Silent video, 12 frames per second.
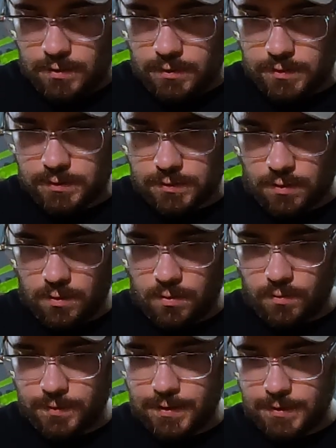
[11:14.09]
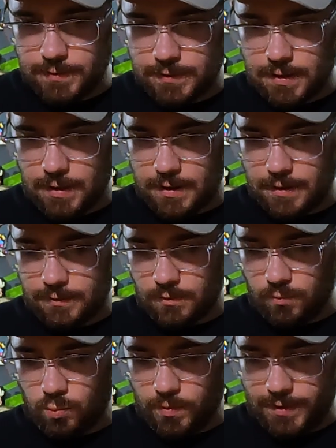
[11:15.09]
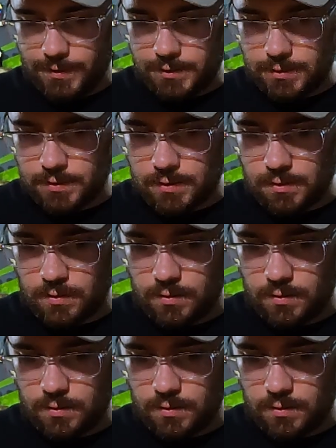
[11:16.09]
So he's got a Witch.